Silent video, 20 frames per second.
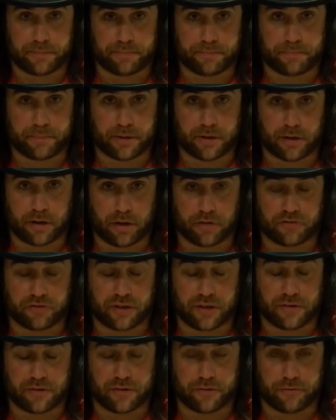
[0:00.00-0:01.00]
but it also
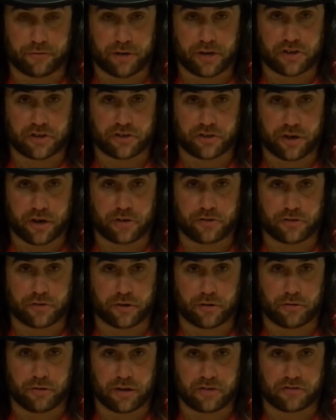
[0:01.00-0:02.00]
gives a fresh start to the
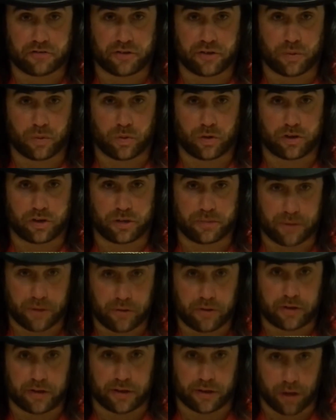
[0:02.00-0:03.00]
wrestling
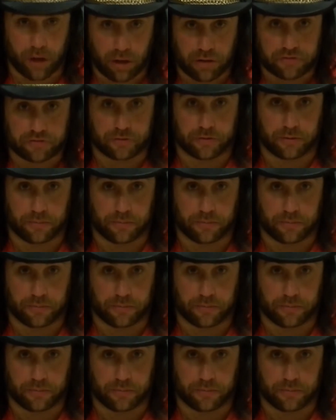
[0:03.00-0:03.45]
community also.